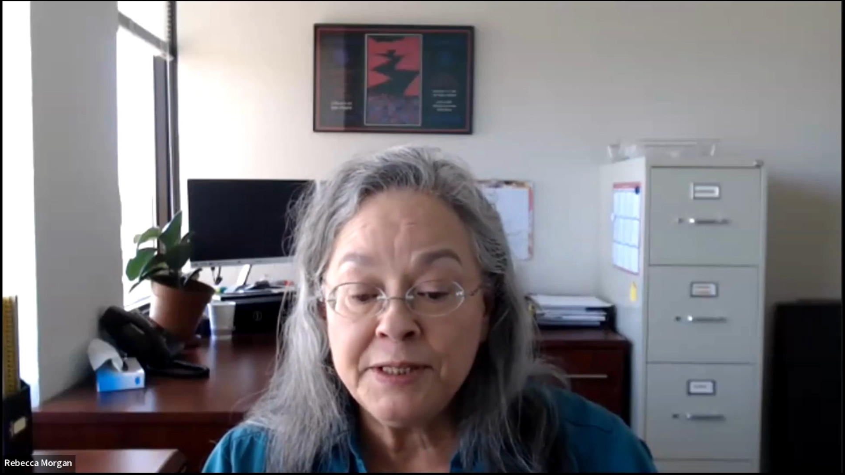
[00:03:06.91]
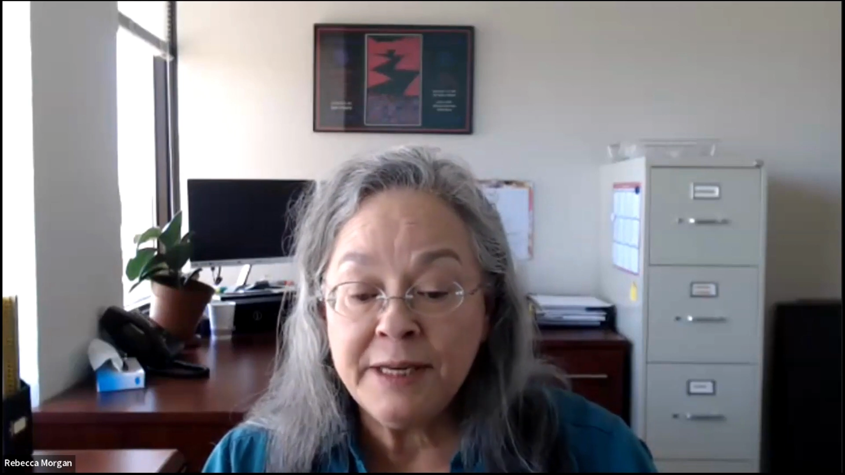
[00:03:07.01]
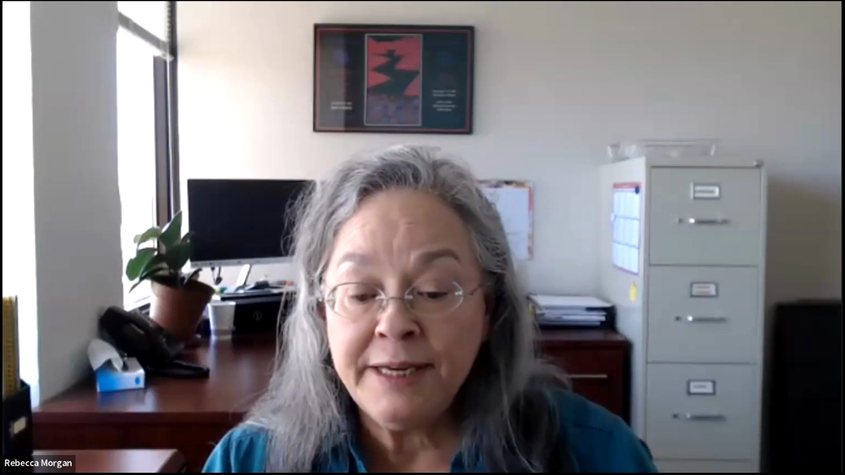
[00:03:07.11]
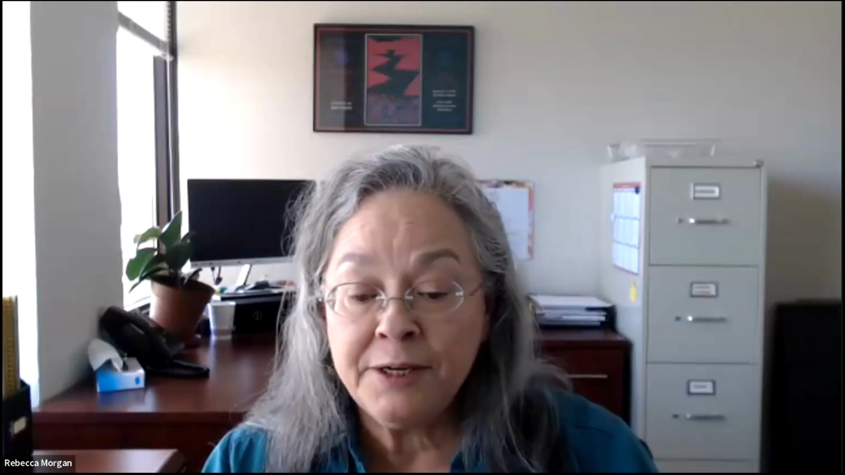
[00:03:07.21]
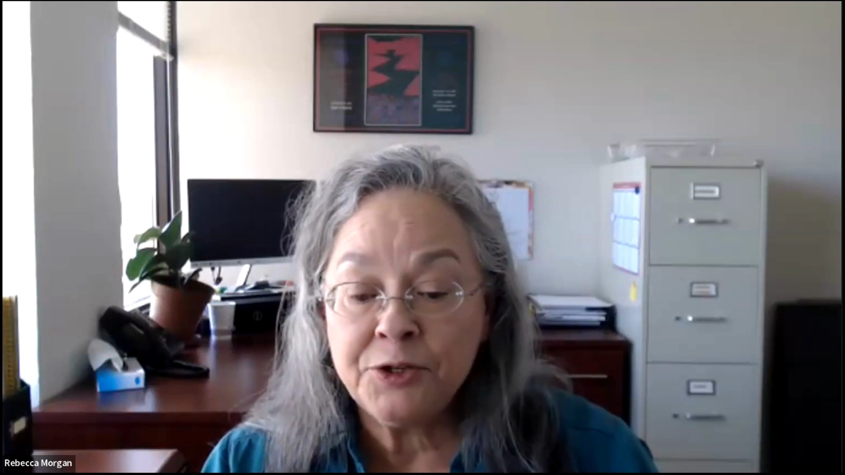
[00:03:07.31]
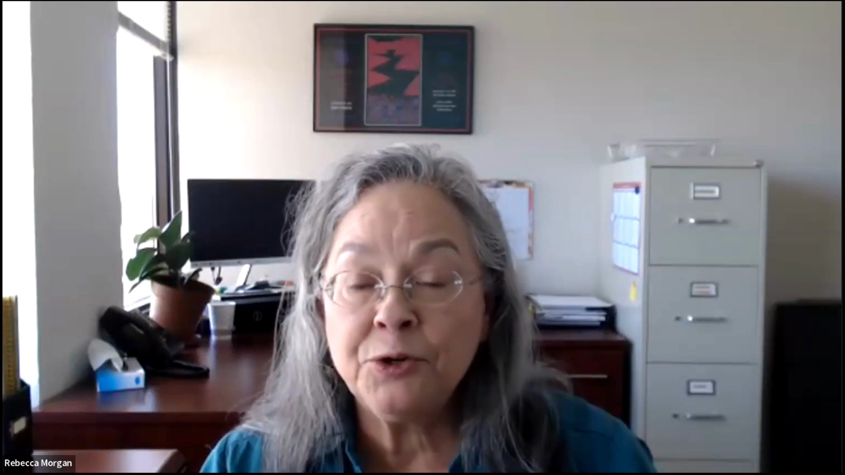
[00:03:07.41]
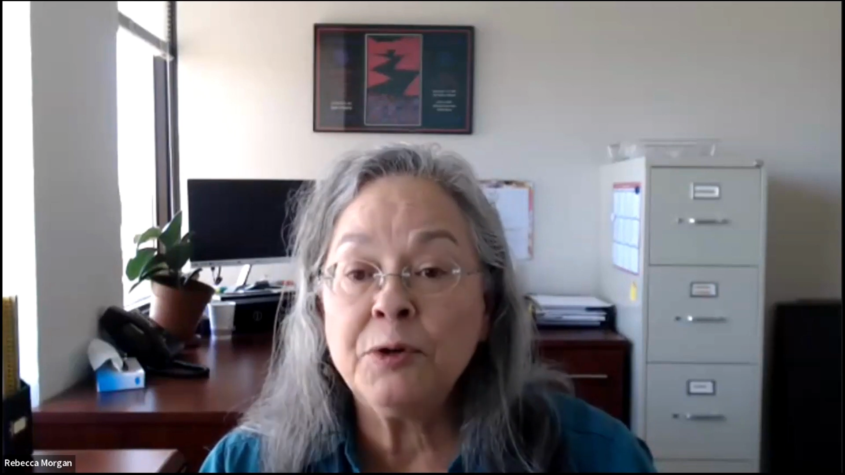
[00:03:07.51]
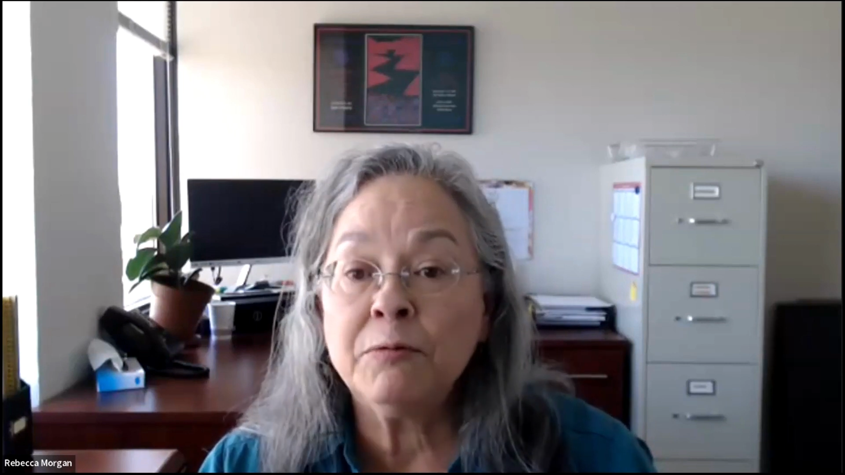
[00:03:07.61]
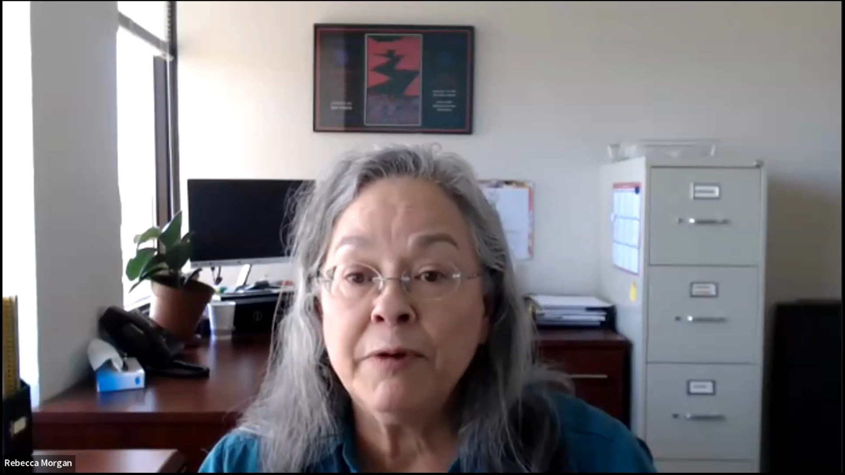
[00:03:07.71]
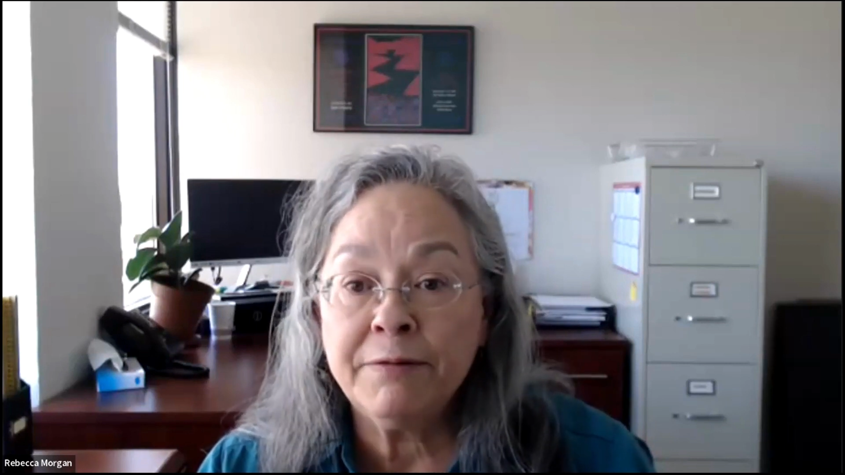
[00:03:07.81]
in the
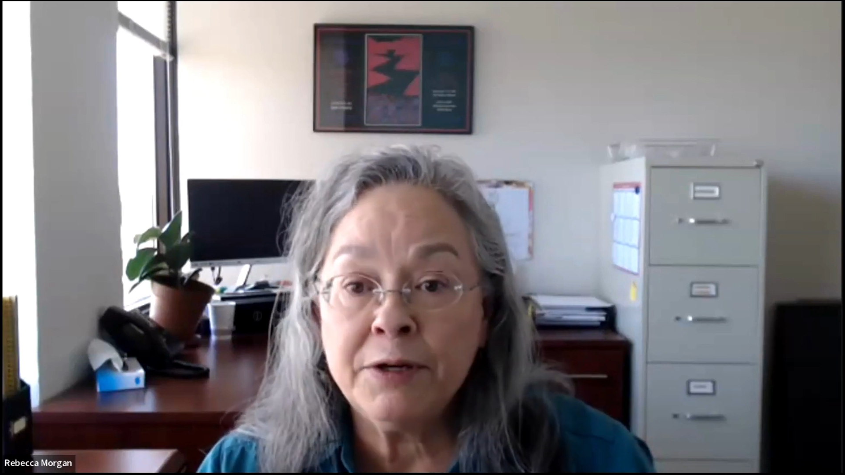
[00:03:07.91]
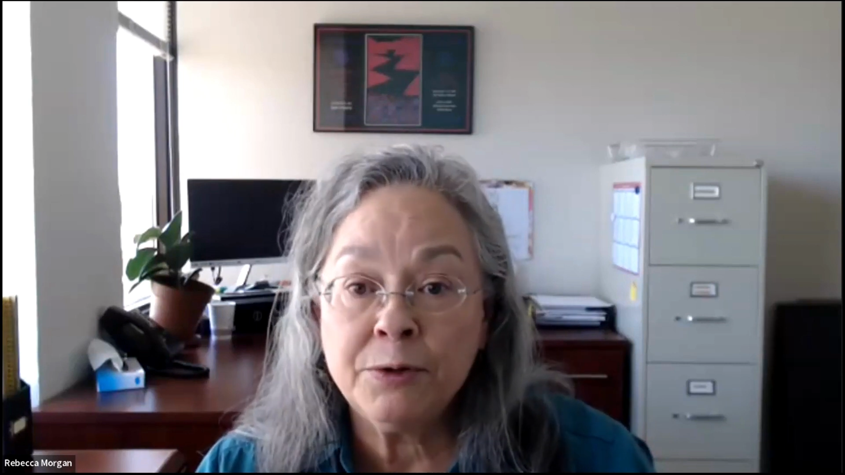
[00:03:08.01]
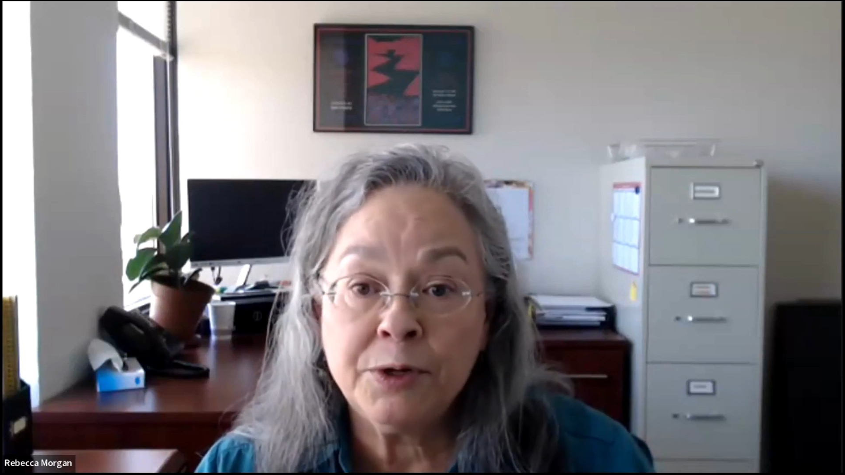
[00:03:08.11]
Internal Revenue